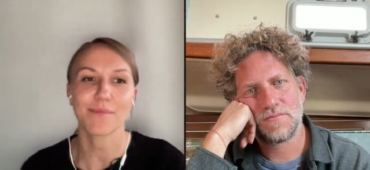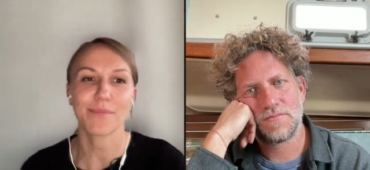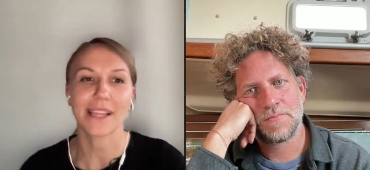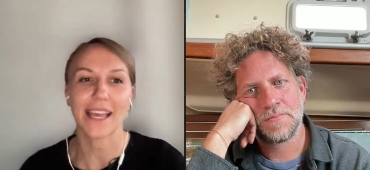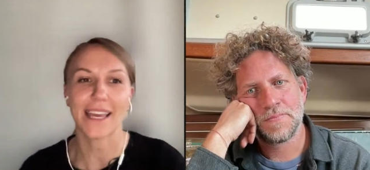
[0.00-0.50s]

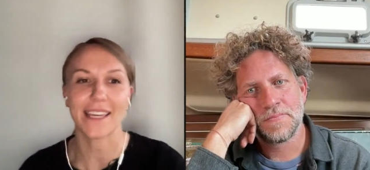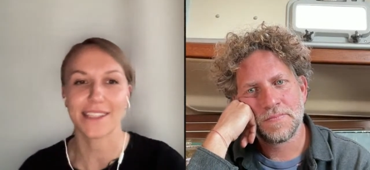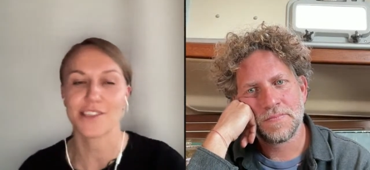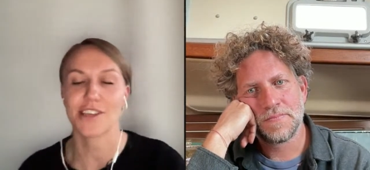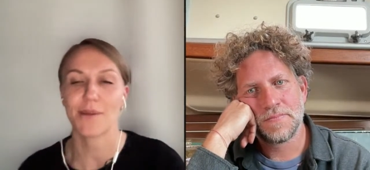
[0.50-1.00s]
Speaker 1: play in
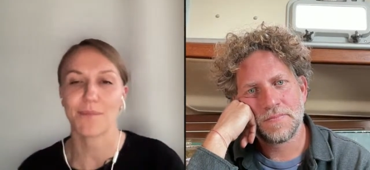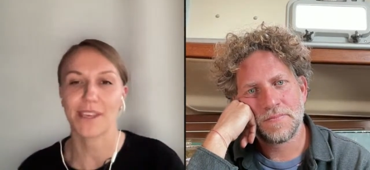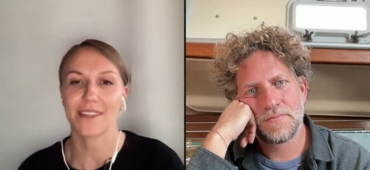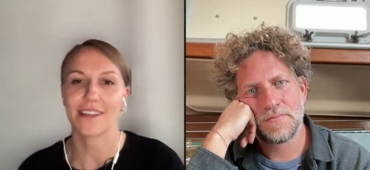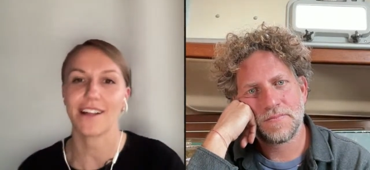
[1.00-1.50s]
shaping
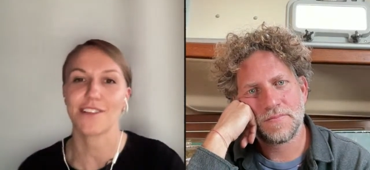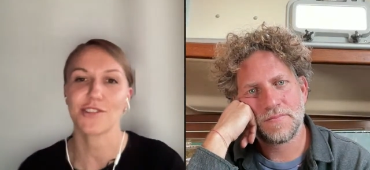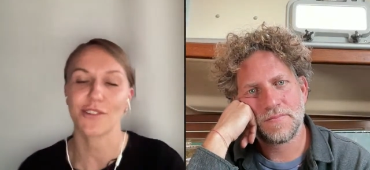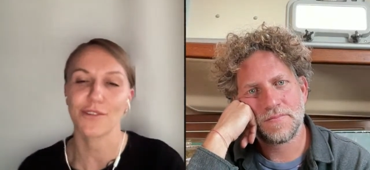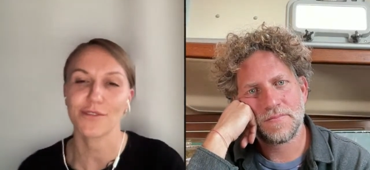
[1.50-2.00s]
the culture
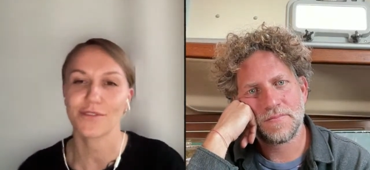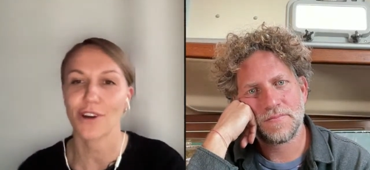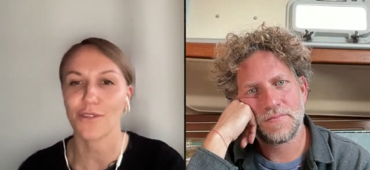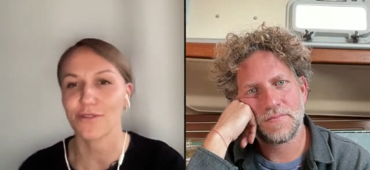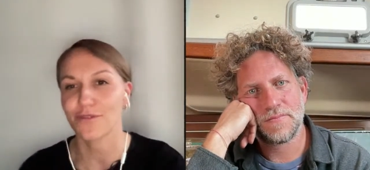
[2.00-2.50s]
of,
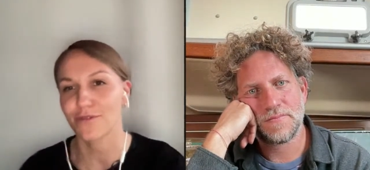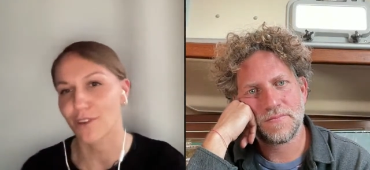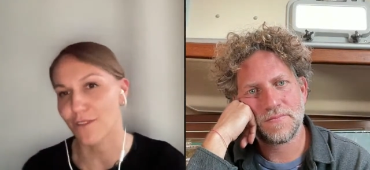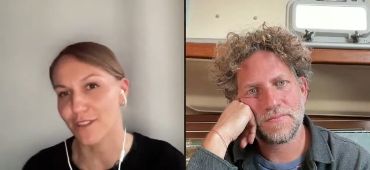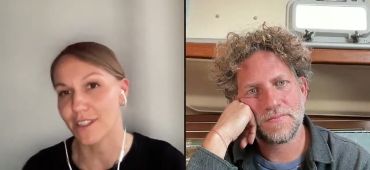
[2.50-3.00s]
of,
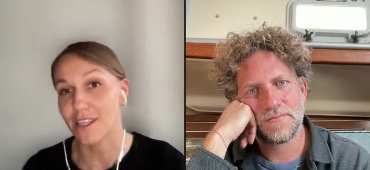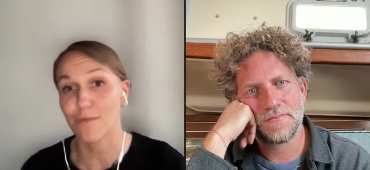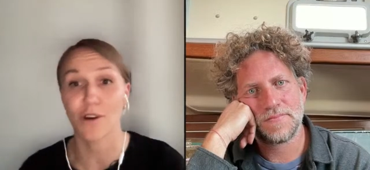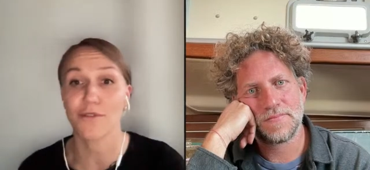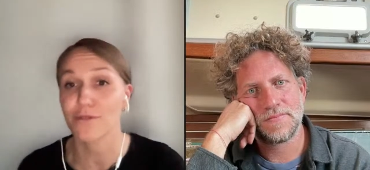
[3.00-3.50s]
of the team,
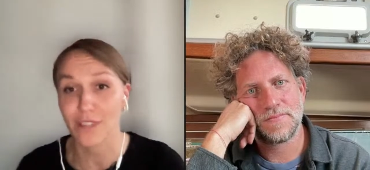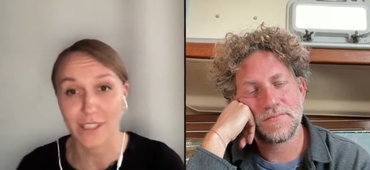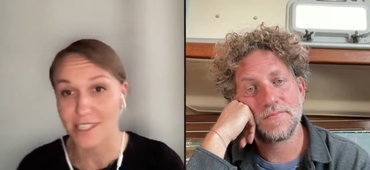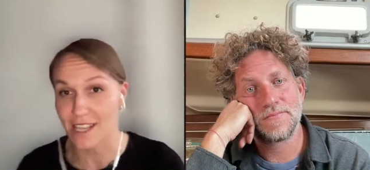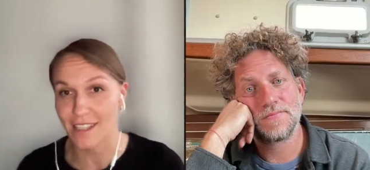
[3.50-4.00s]
of the
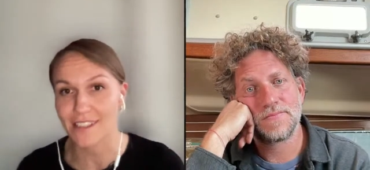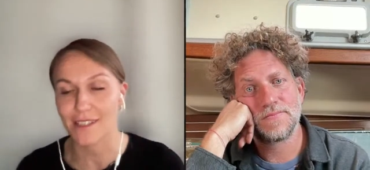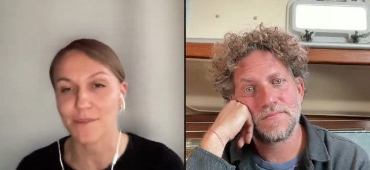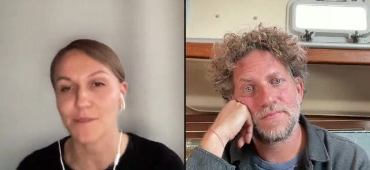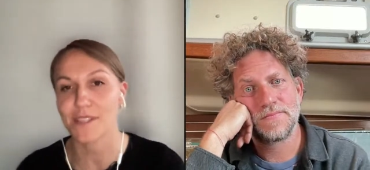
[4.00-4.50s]
design team
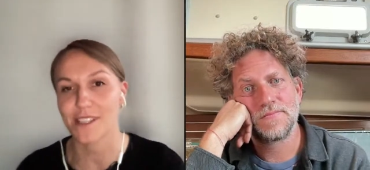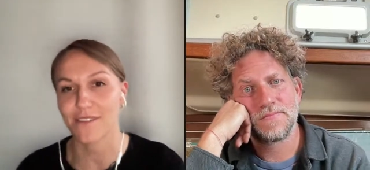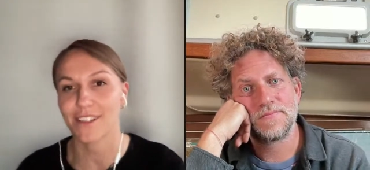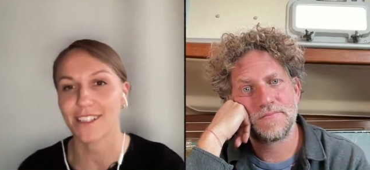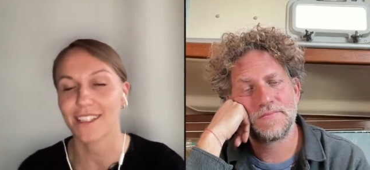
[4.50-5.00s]

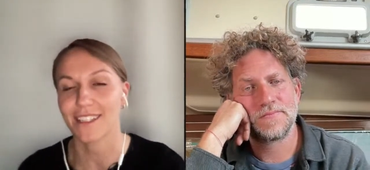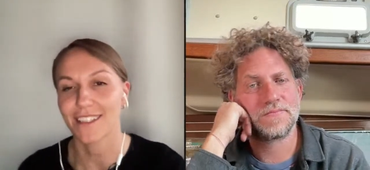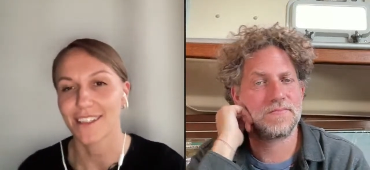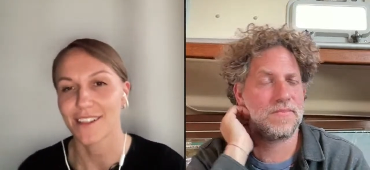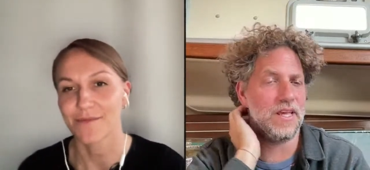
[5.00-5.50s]
specifically?
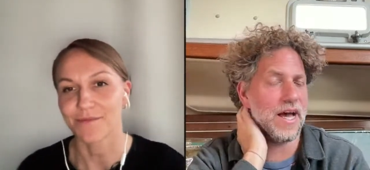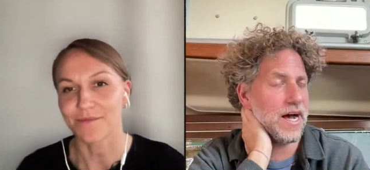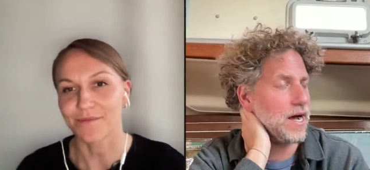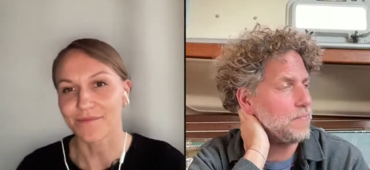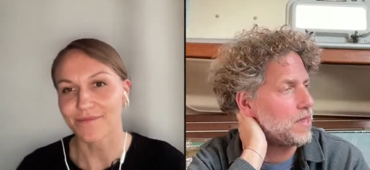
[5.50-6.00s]

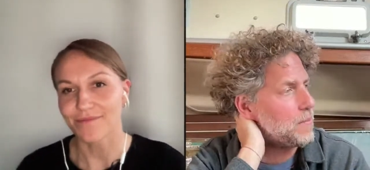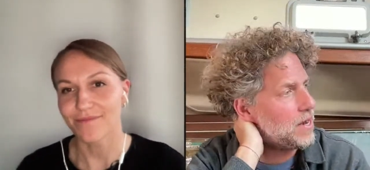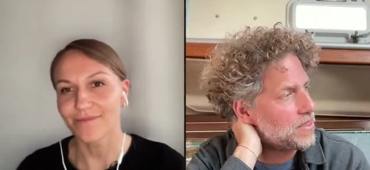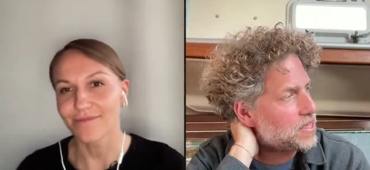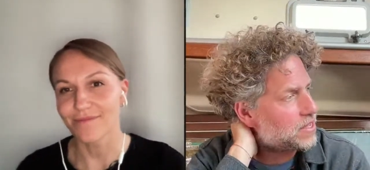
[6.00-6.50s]
Speaker 2: Yeah, I mean,
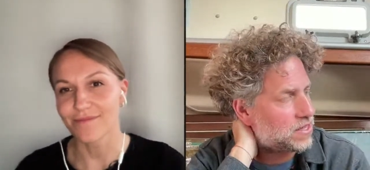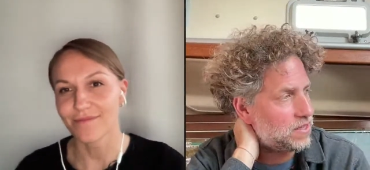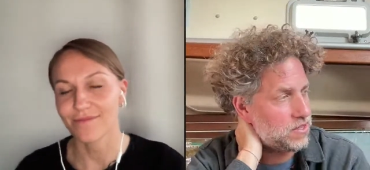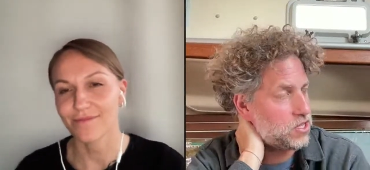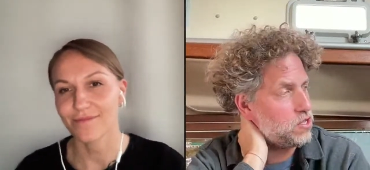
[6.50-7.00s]
I think
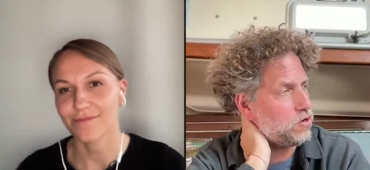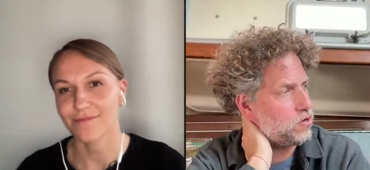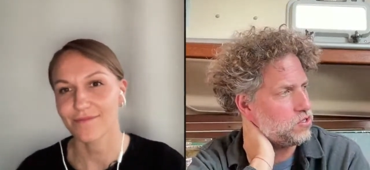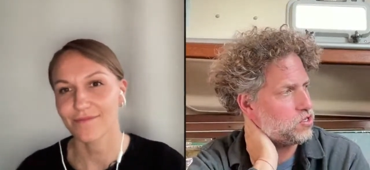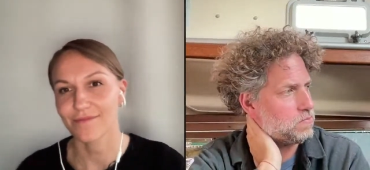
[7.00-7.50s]

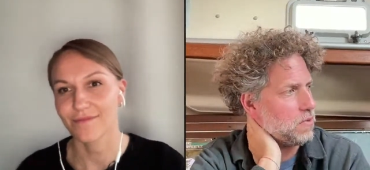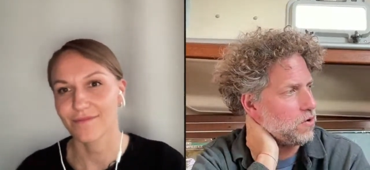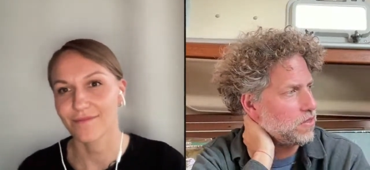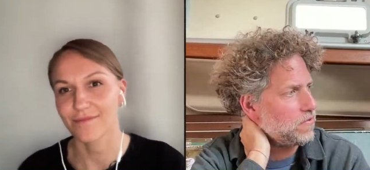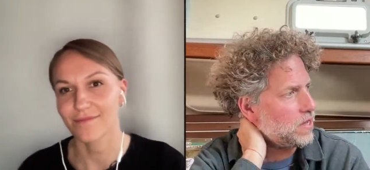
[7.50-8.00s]
huge,
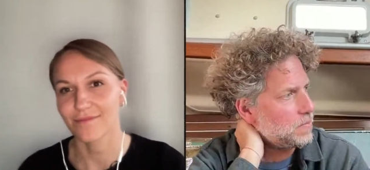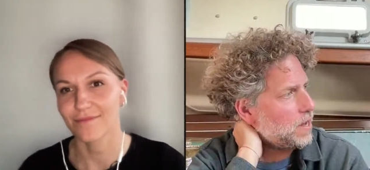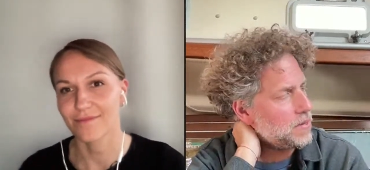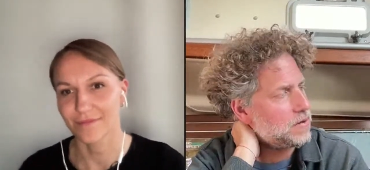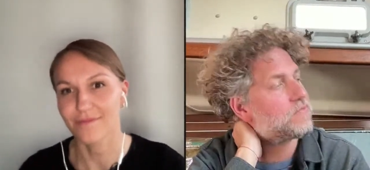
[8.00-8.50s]
both of them. I
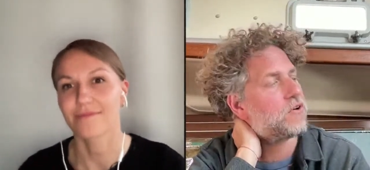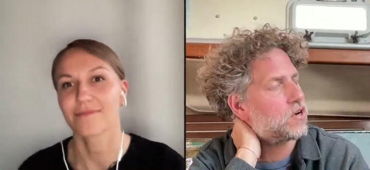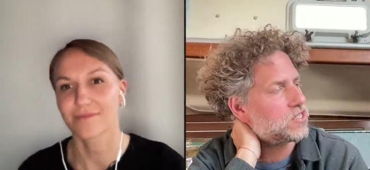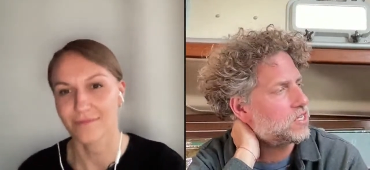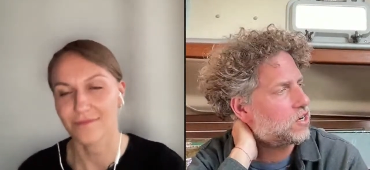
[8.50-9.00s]
mean,
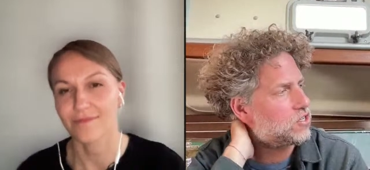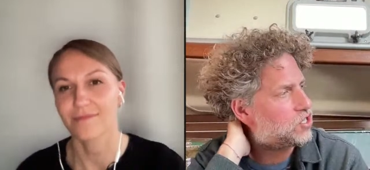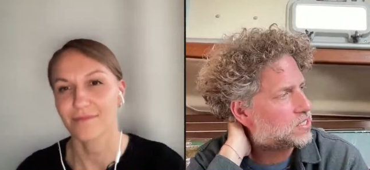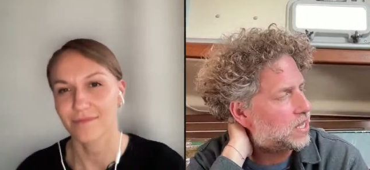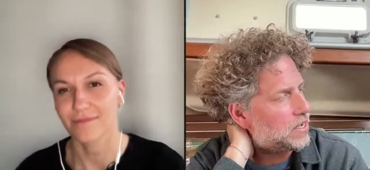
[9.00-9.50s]
focusing on
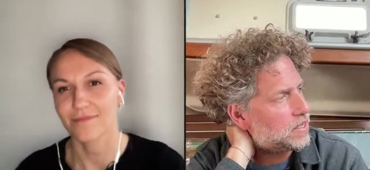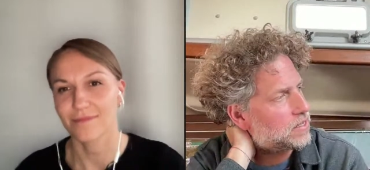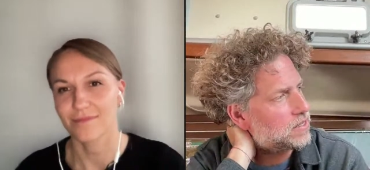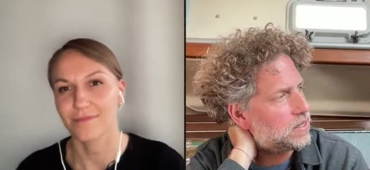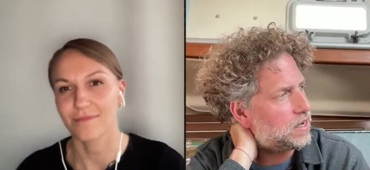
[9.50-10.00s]
just like
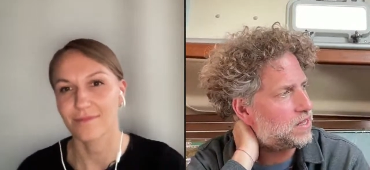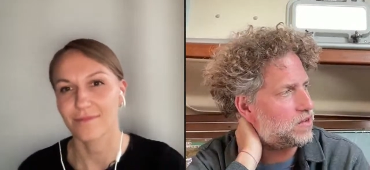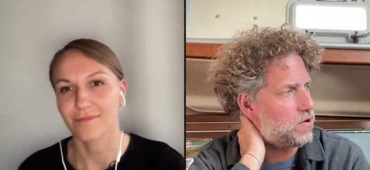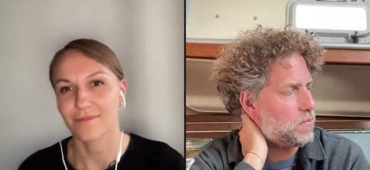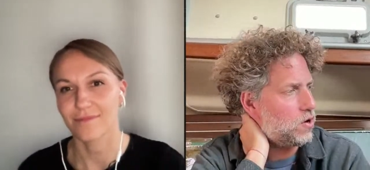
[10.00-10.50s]
uh, the
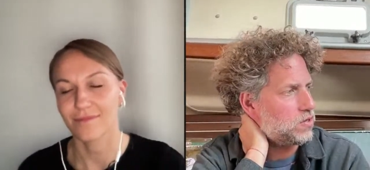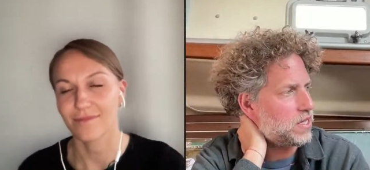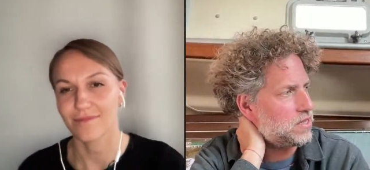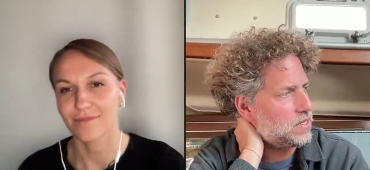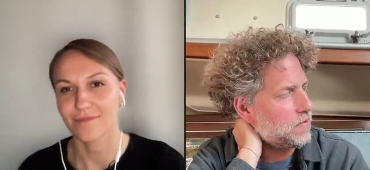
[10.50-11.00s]
remote
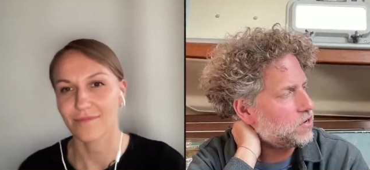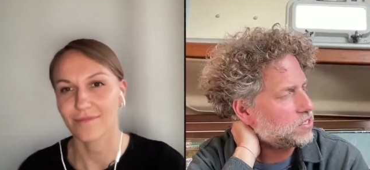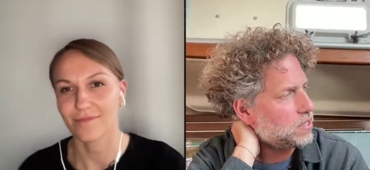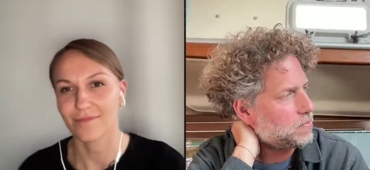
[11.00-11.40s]
and the diversity